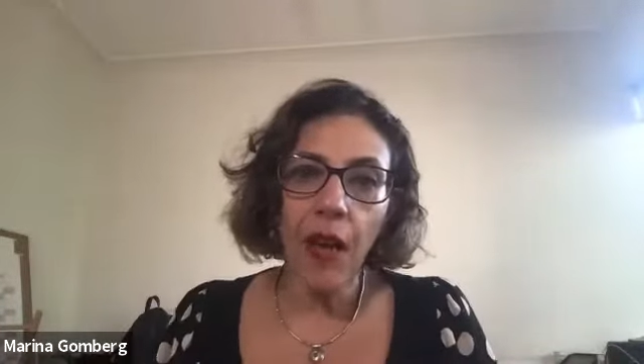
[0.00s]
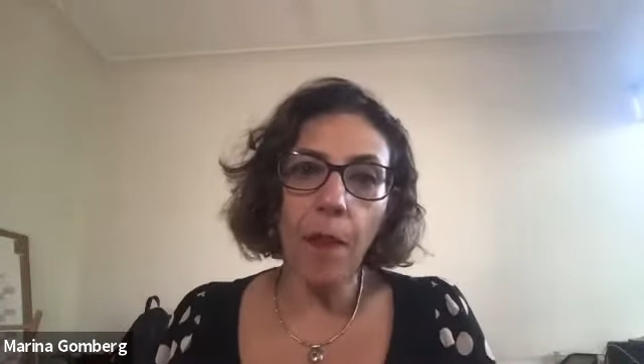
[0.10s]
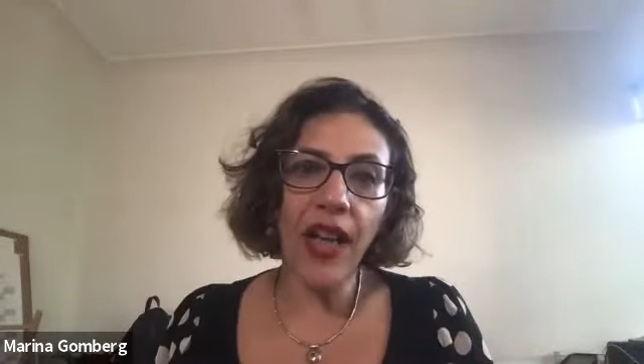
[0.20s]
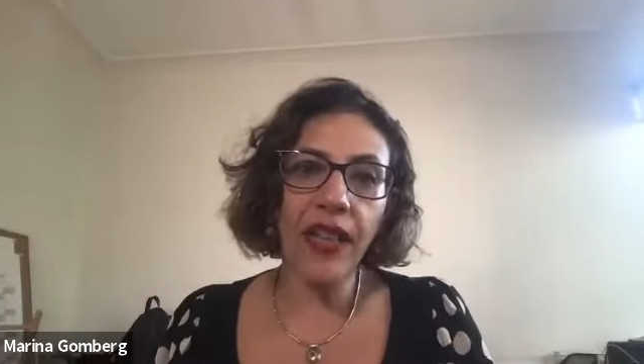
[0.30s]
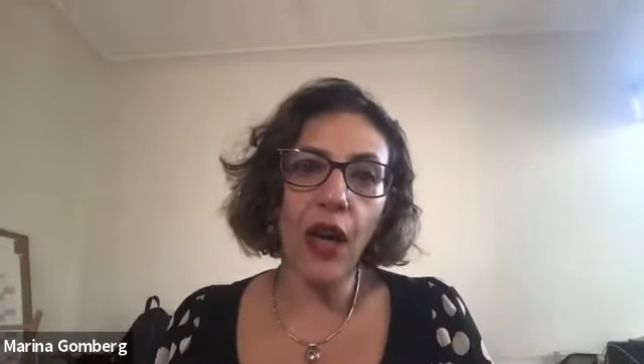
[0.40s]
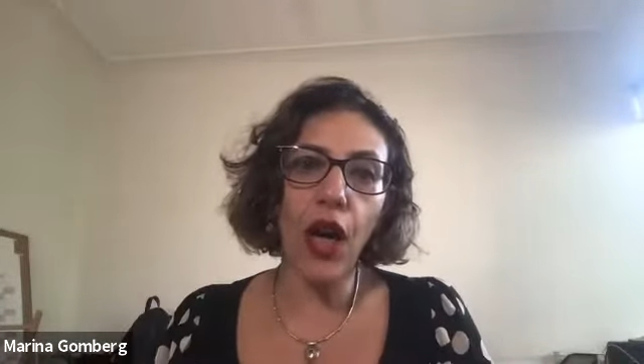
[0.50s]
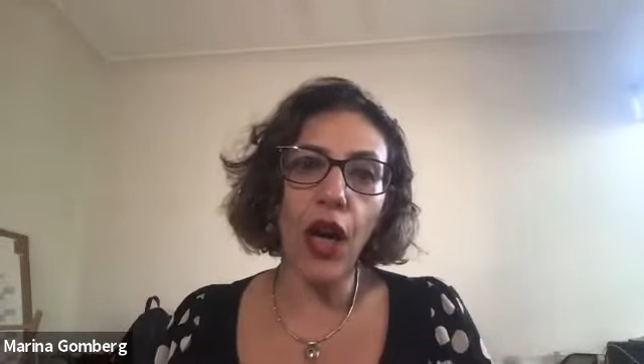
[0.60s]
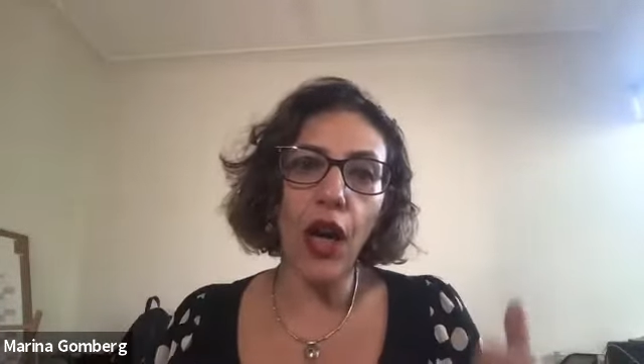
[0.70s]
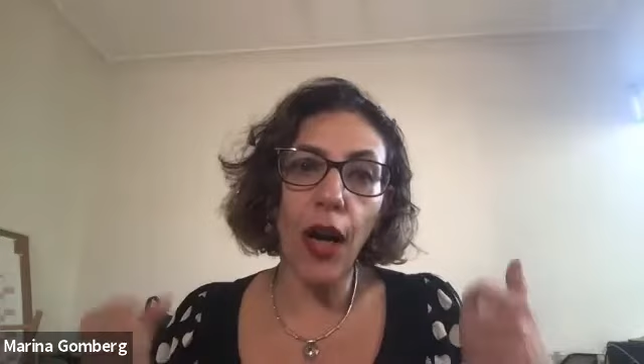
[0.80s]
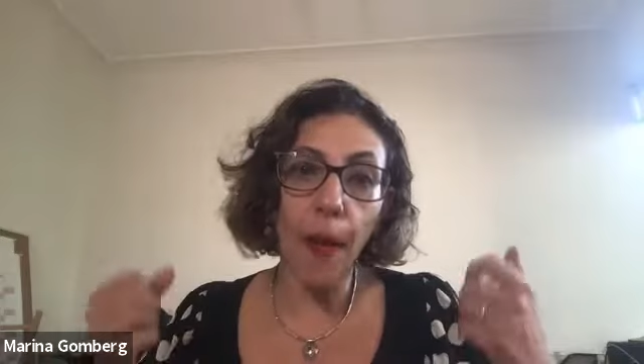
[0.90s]
But
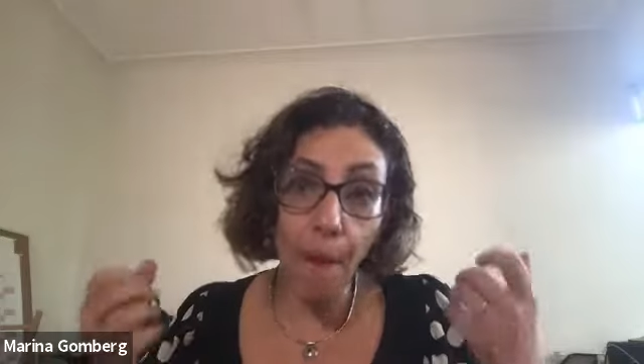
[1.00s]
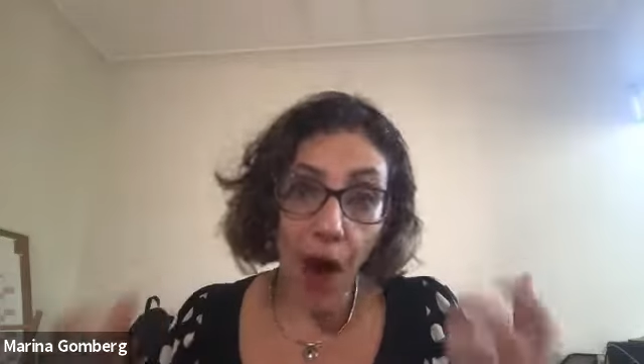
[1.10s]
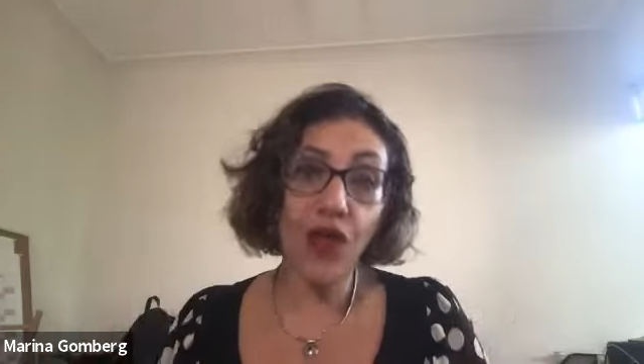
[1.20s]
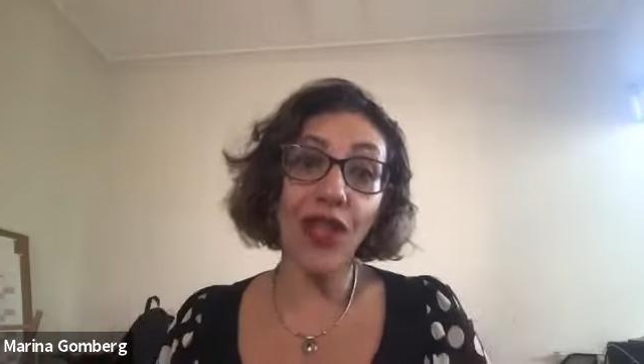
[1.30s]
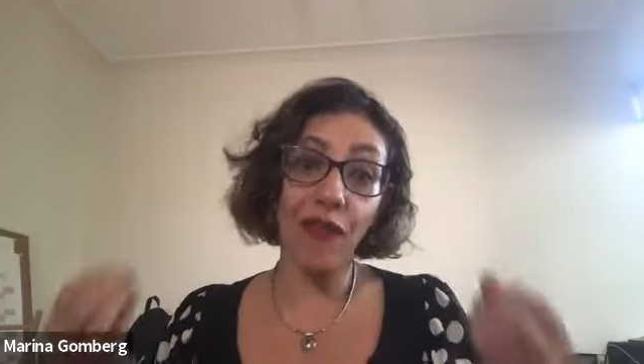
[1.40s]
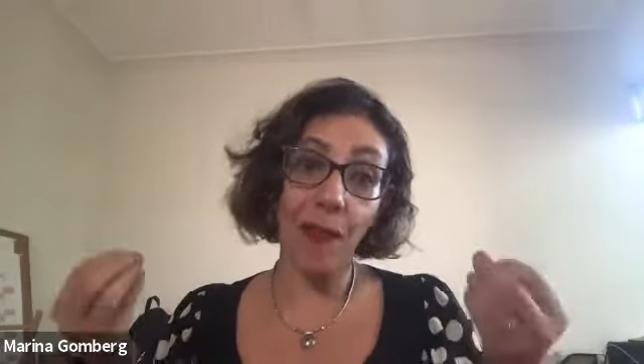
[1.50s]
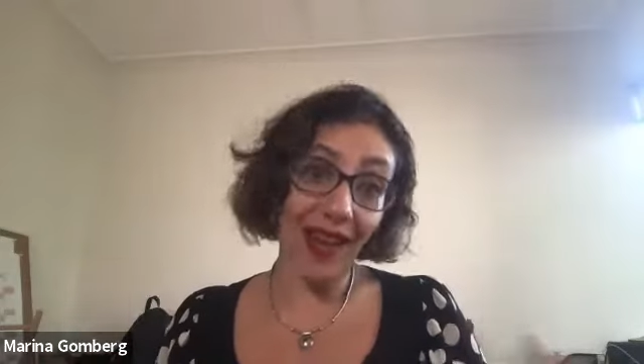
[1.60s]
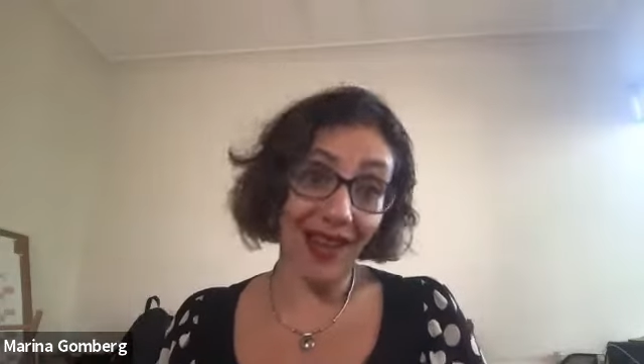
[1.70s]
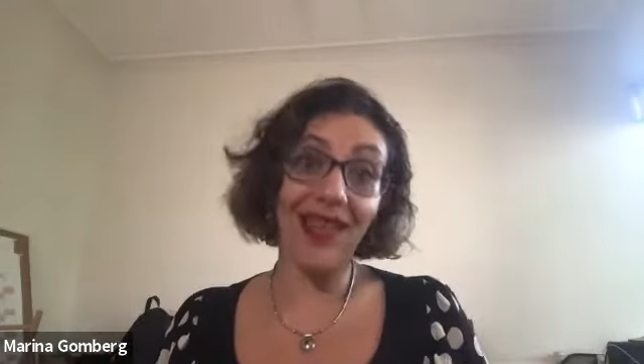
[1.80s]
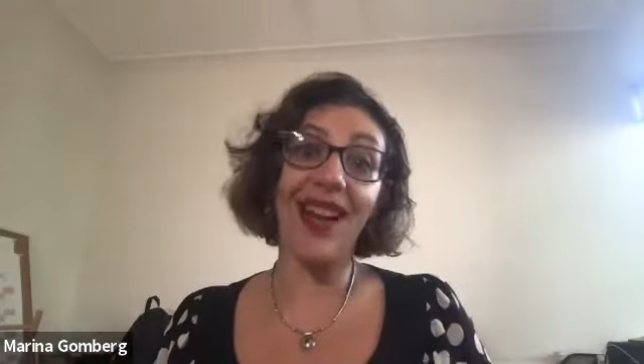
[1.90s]
most of my
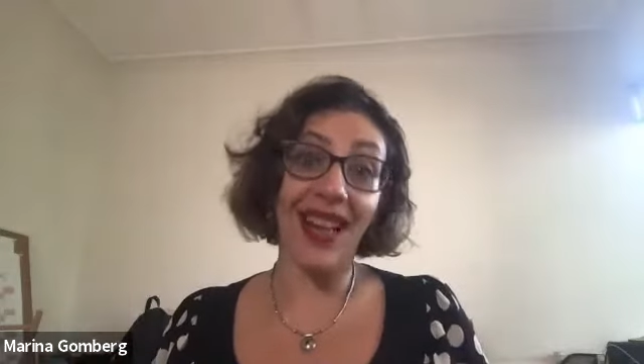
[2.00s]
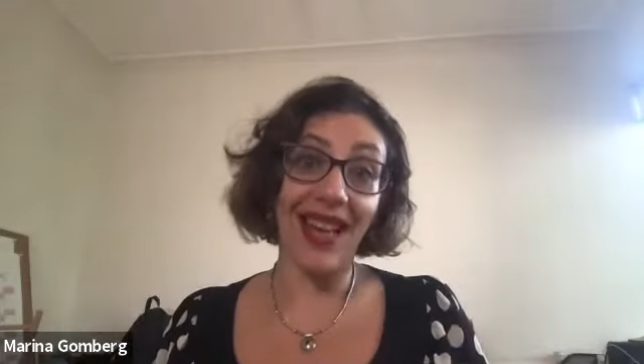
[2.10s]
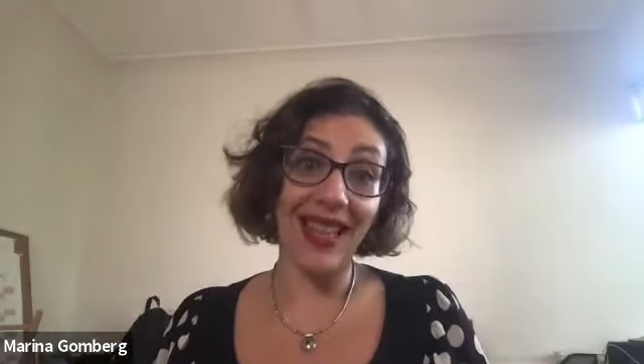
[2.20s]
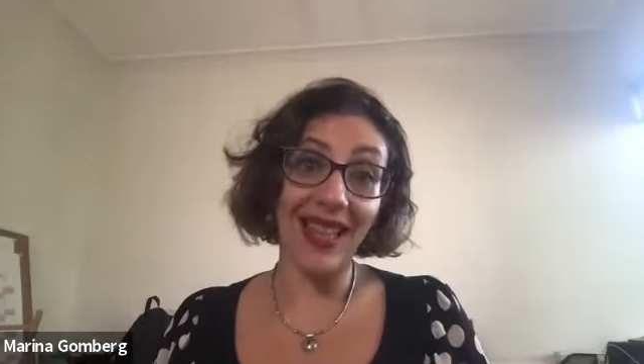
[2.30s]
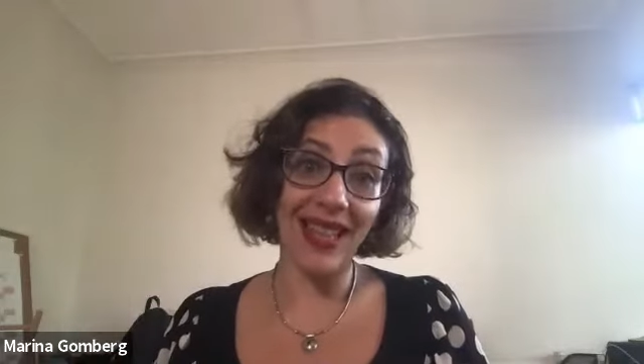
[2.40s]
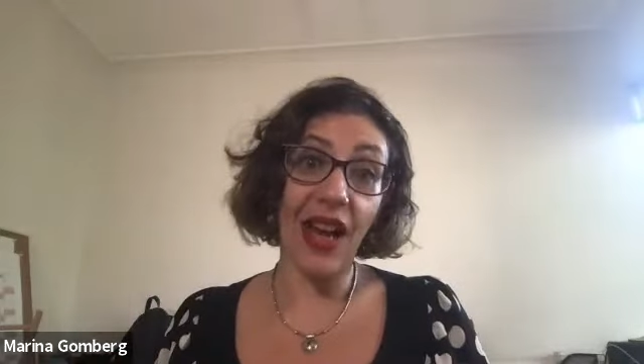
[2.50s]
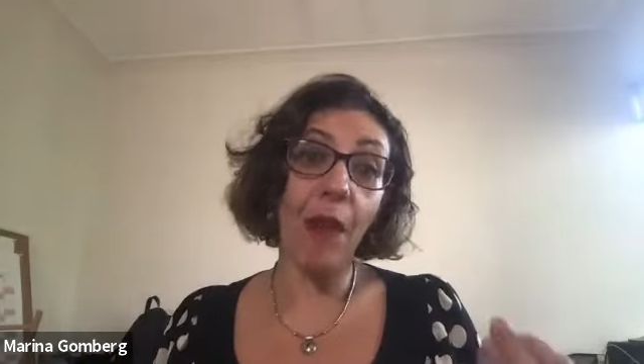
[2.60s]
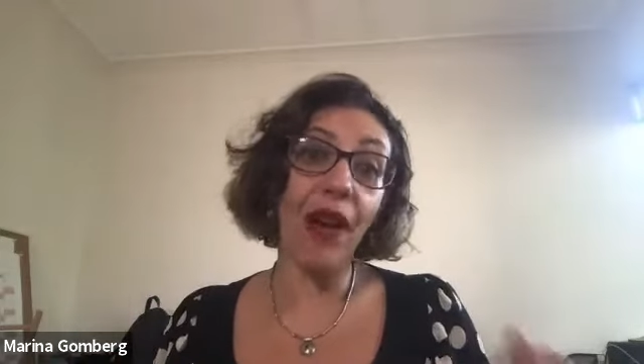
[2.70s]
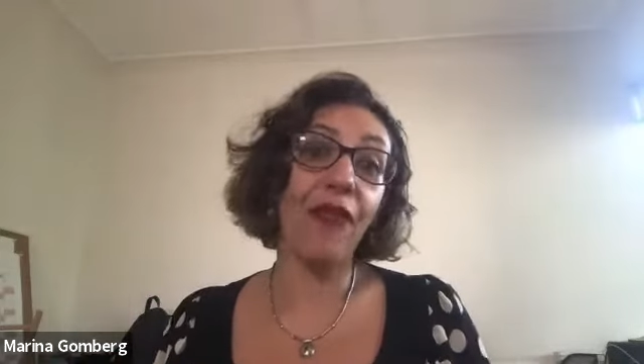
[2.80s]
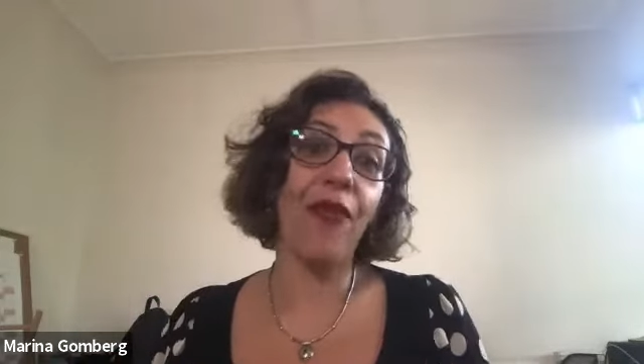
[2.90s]
clients are
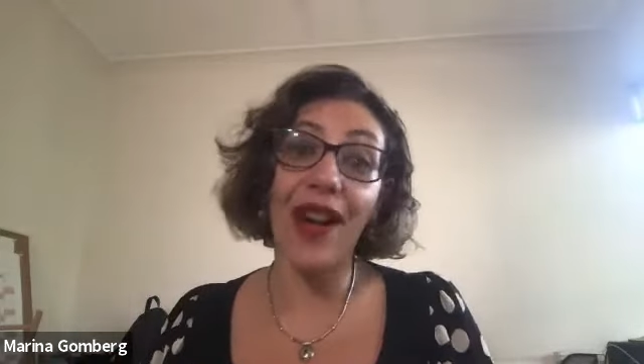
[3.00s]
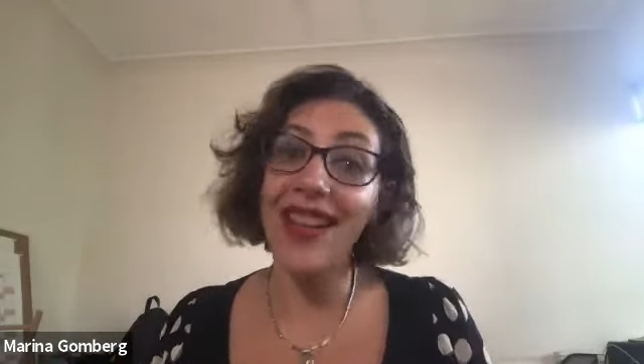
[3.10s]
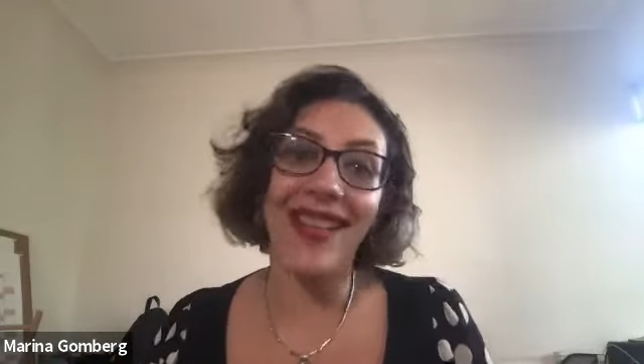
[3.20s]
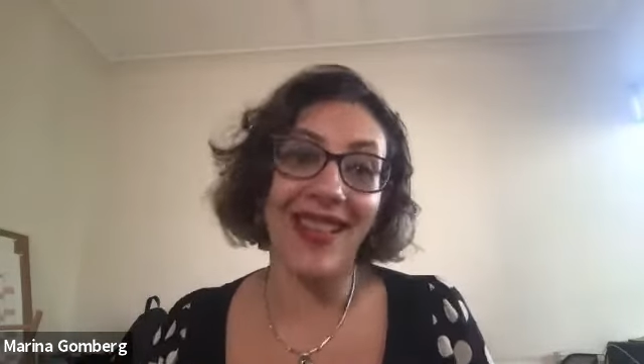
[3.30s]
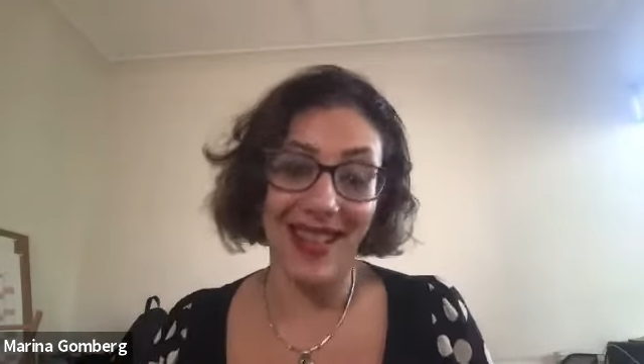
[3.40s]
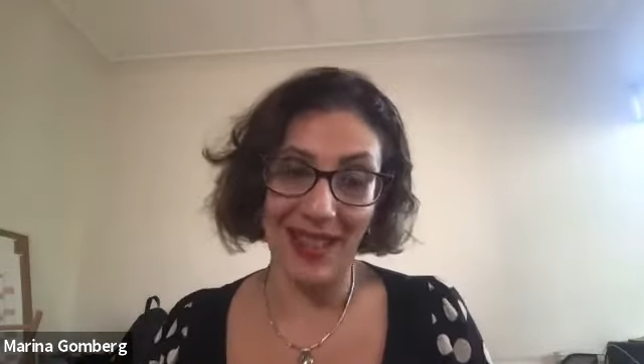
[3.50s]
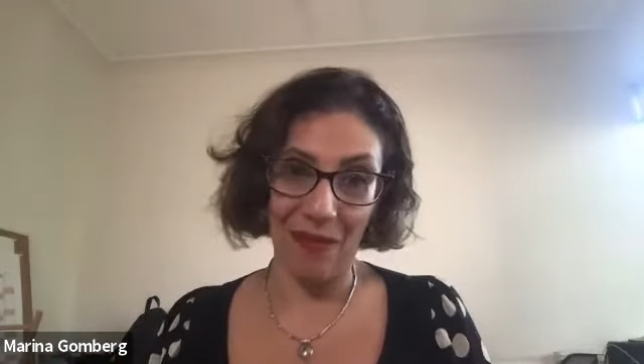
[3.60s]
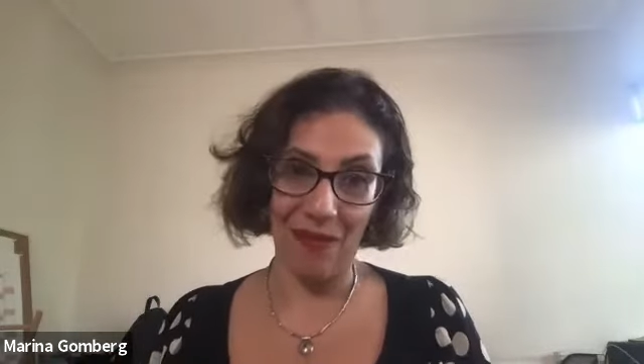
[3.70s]
my friends.